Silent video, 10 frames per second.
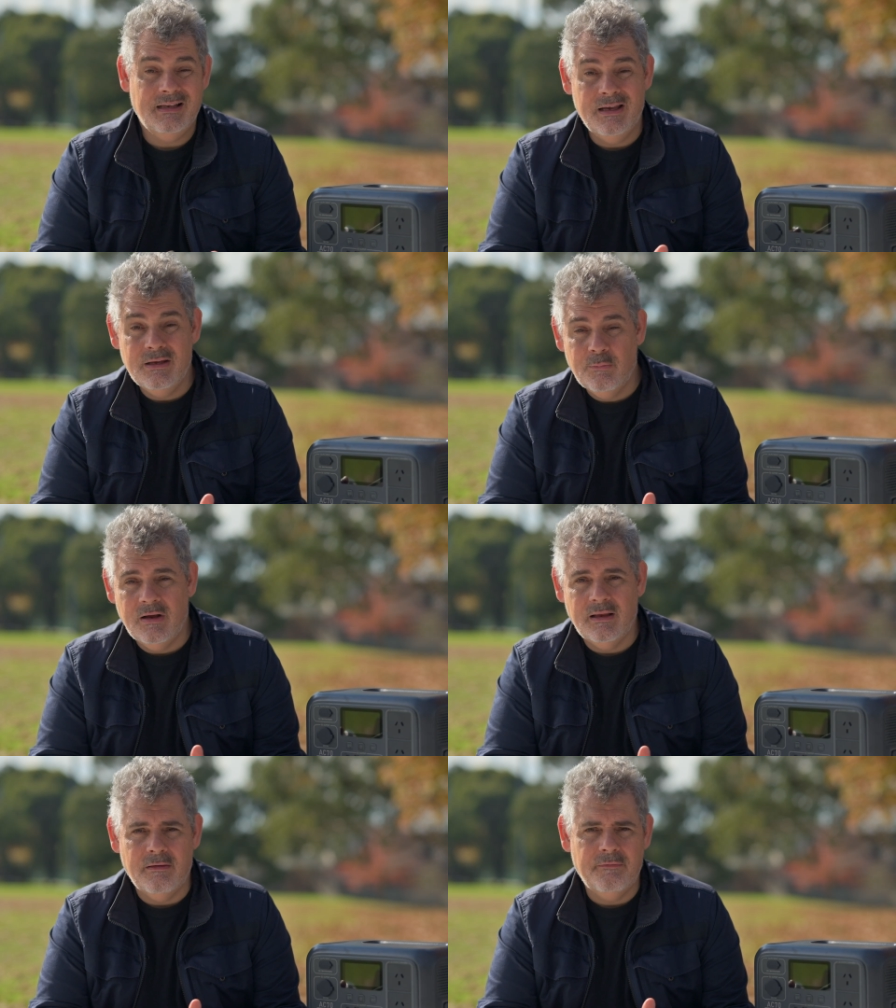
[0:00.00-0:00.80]
say you
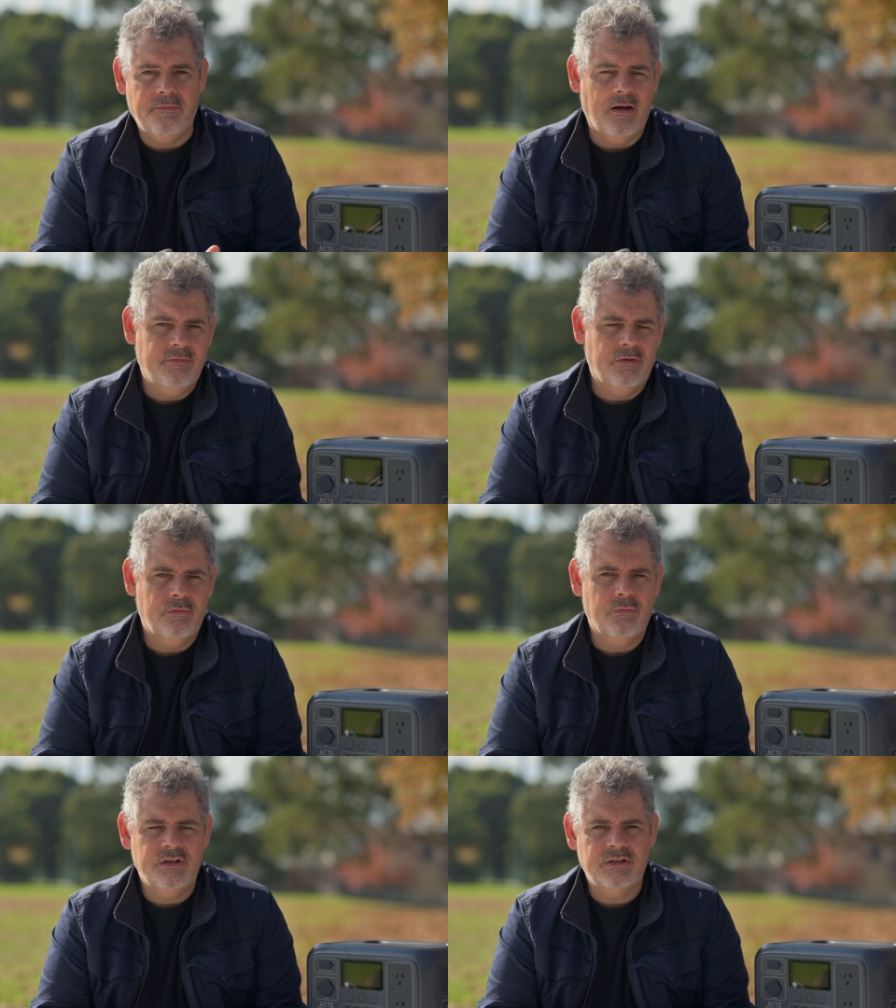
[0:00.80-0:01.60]
might get
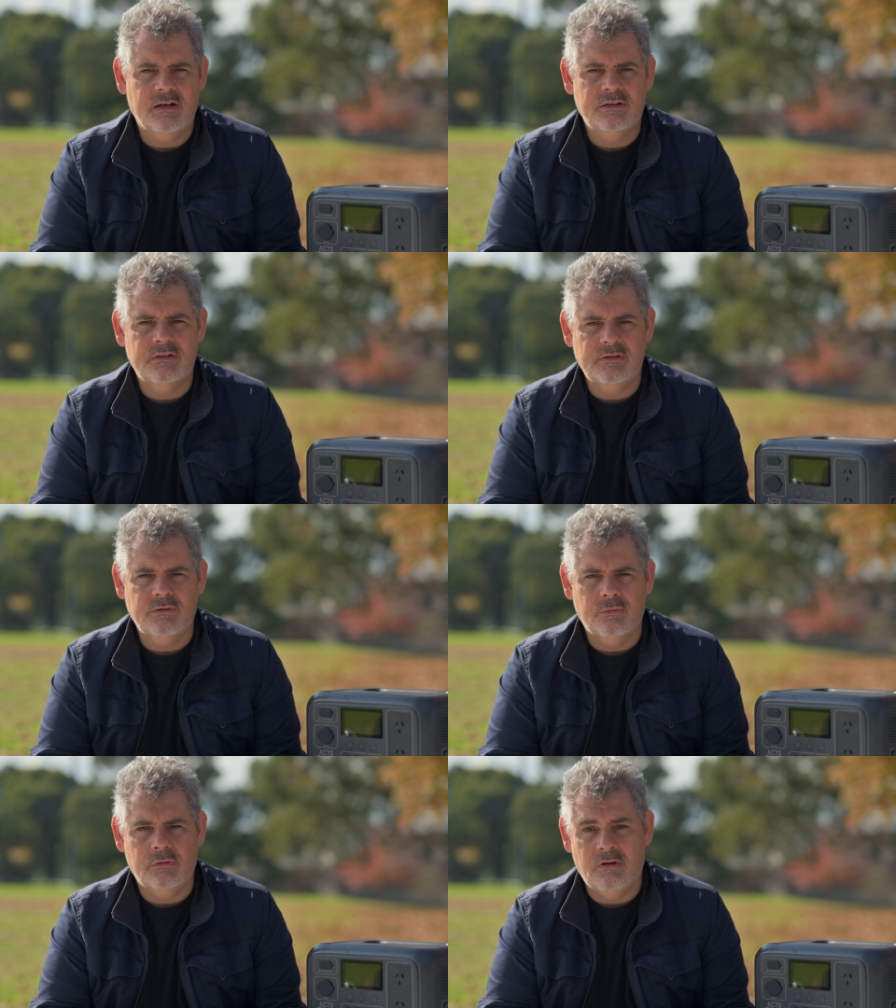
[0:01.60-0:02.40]
500 recharges
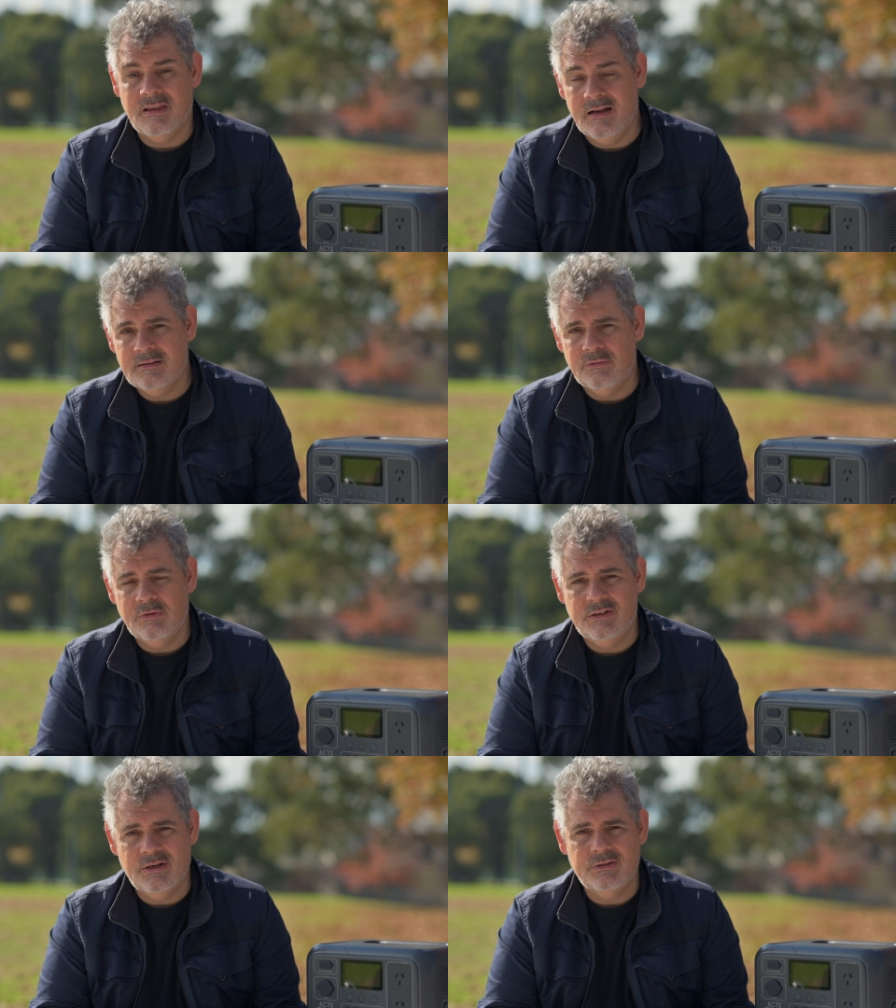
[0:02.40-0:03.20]
or 1,000
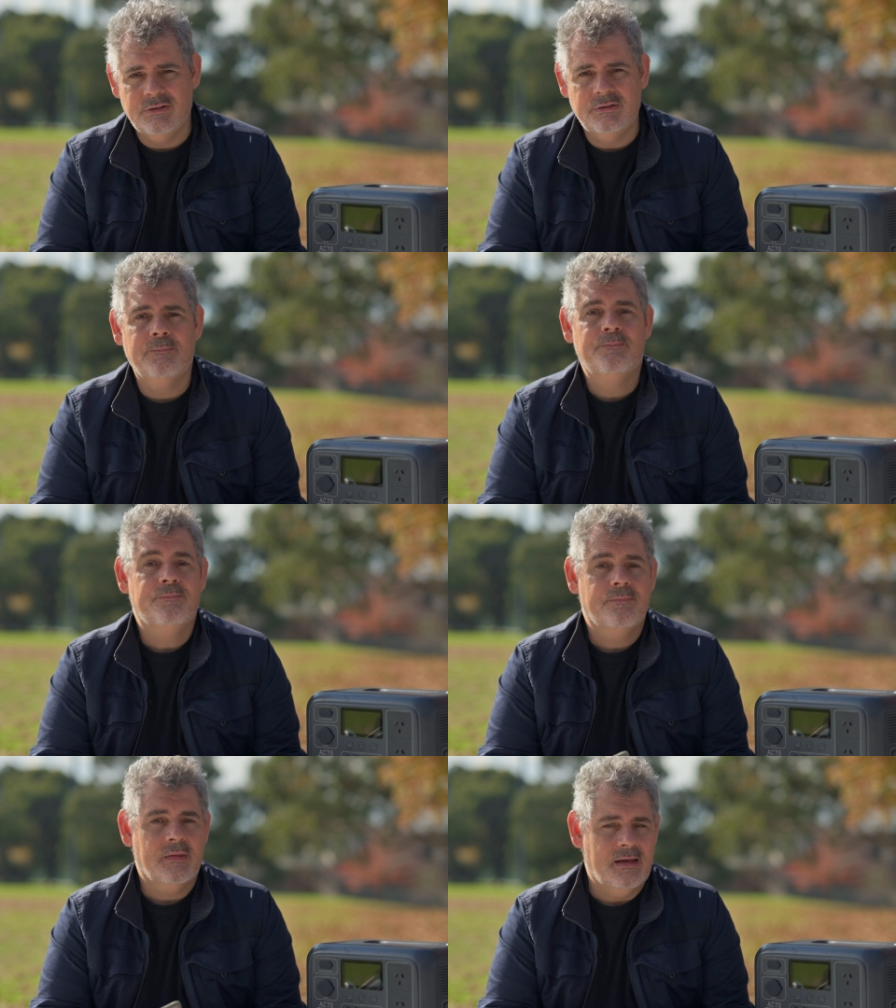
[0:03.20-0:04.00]
recharges.
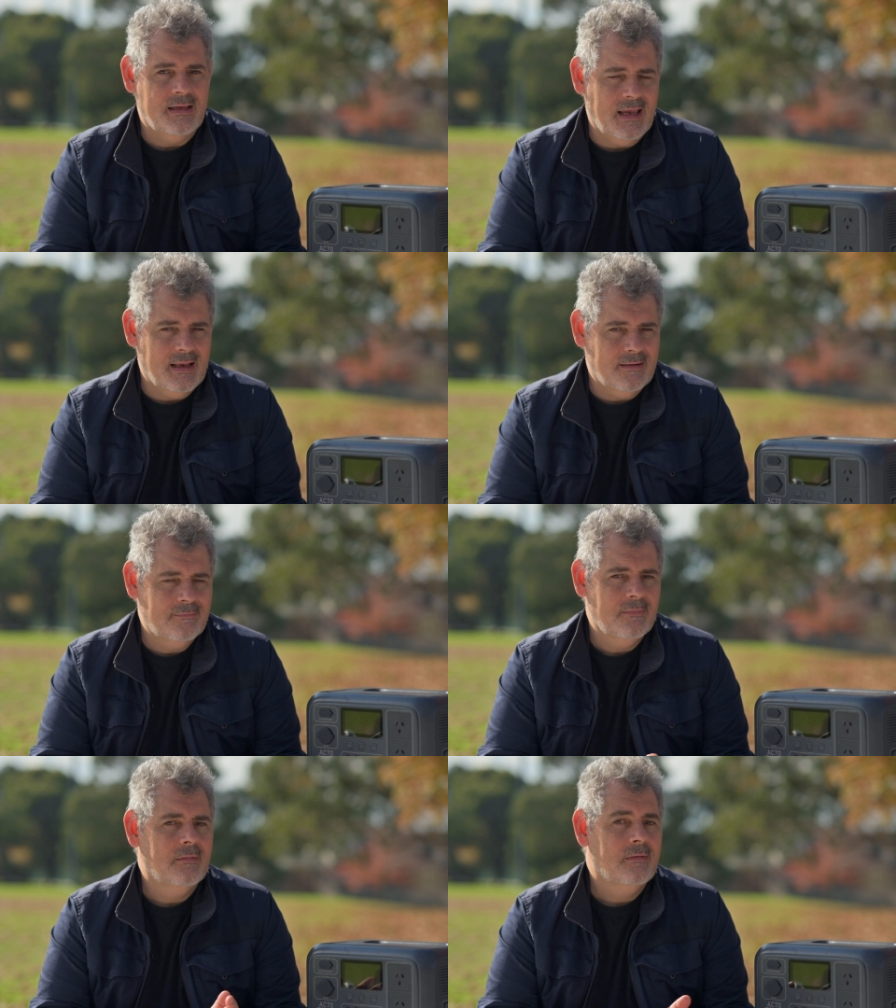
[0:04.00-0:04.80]
Again,
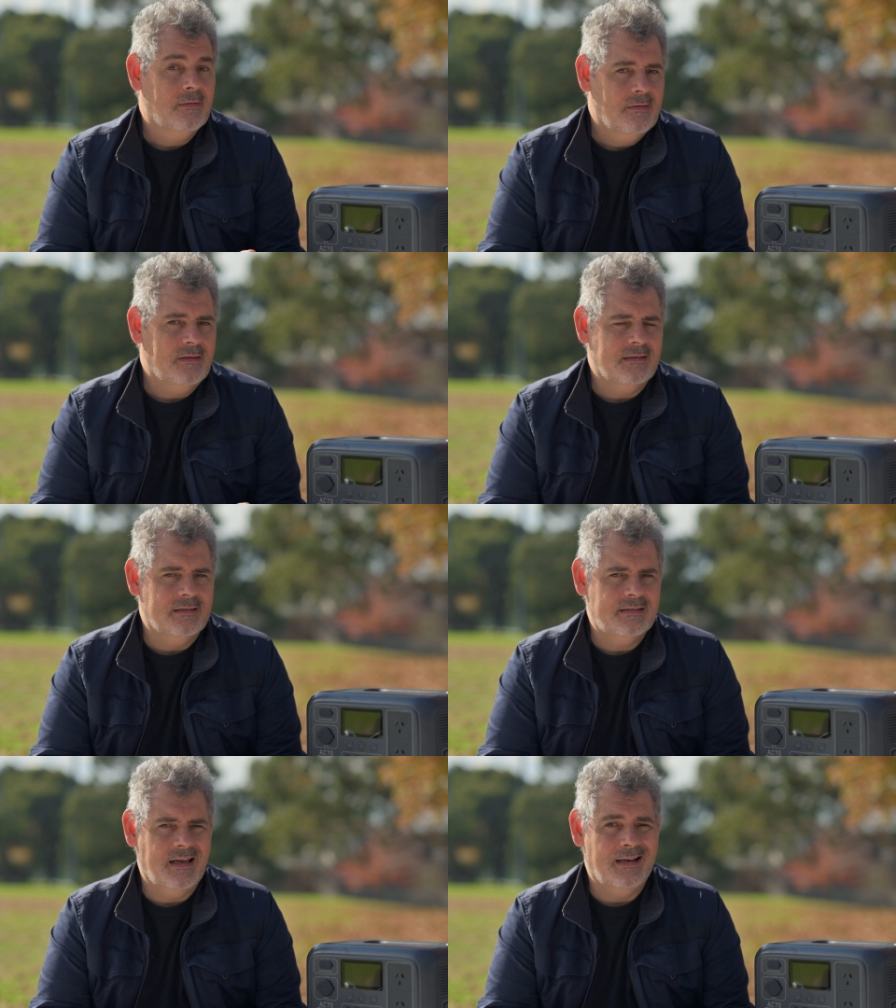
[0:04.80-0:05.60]
this
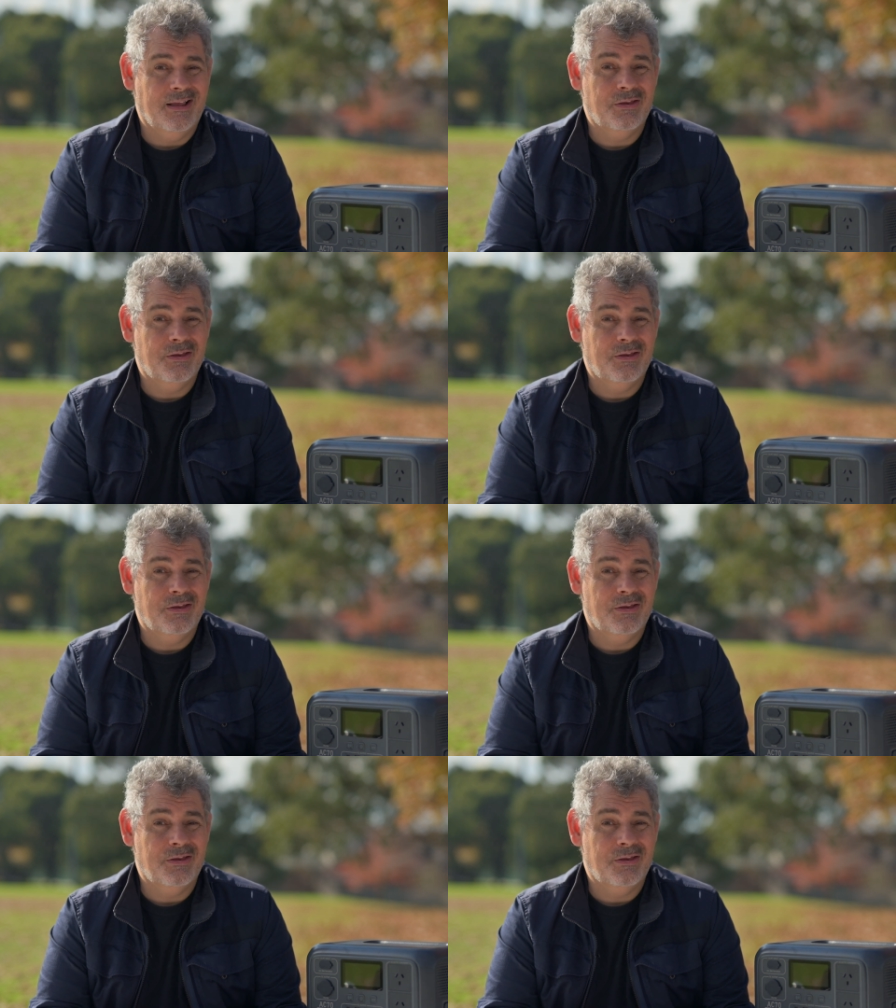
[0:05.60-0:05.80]
is stating